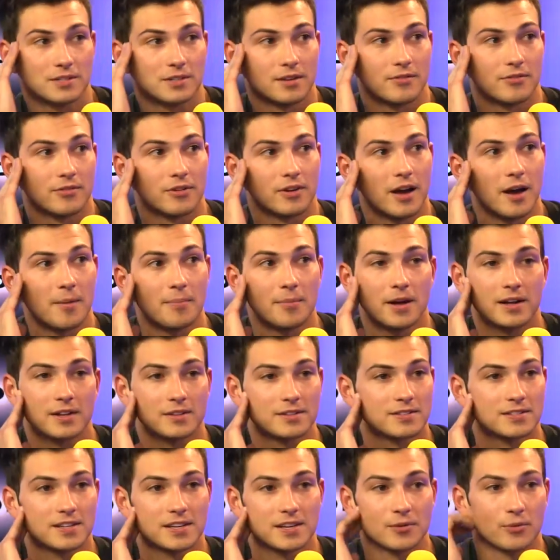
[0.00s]
different. I'm not
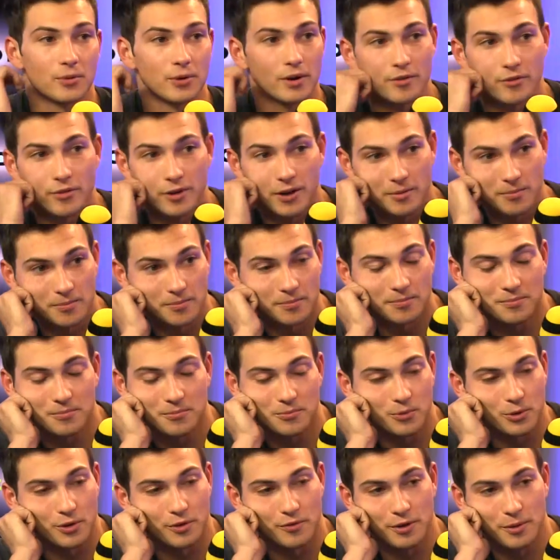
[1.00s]
saying whatever I'm
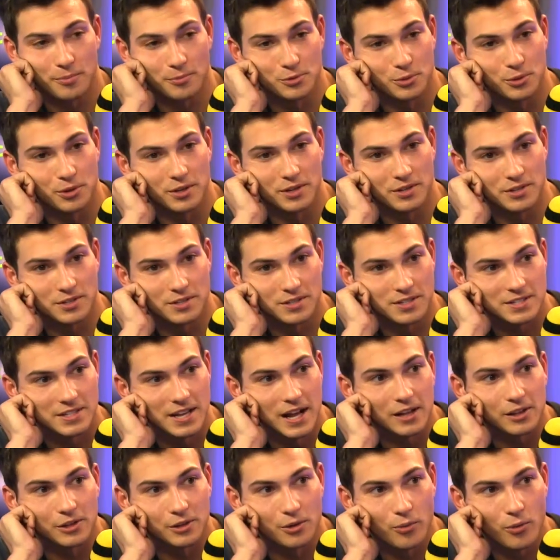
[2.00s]
whatever I'm doing is
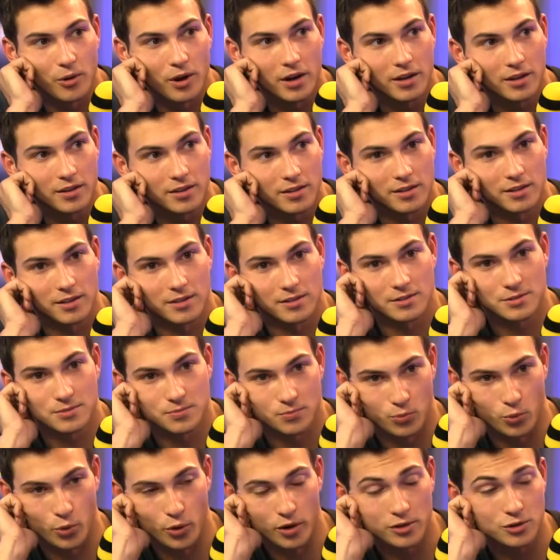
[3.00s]
exactly right. It's,
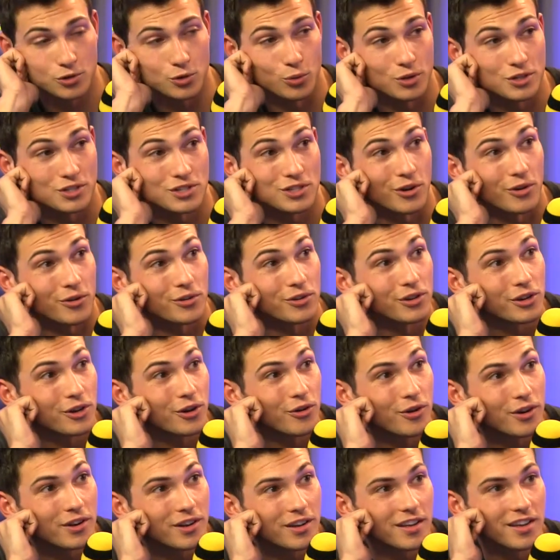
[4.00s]
it's worked to a certain is.
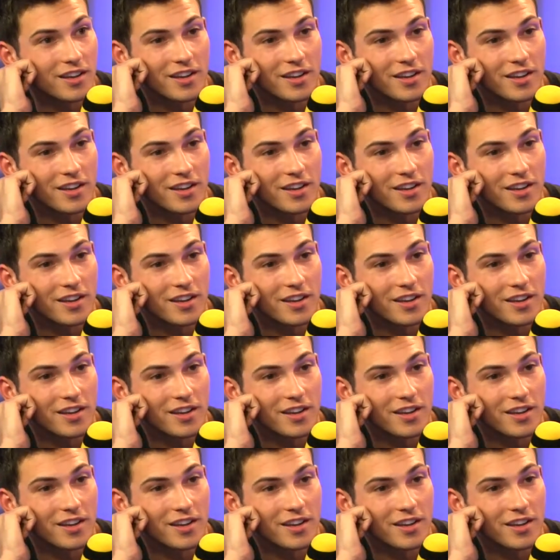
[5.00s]
degree.